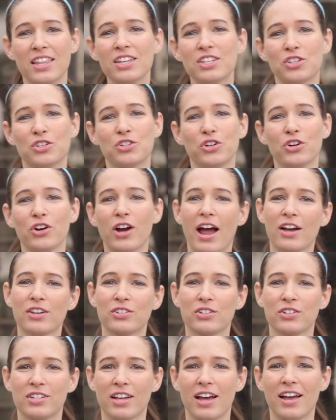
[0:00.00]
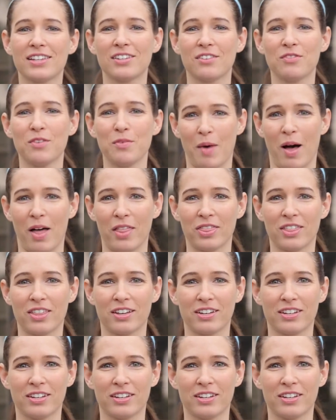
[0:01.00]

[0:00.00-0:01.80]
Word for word: and this is your exercise of the month.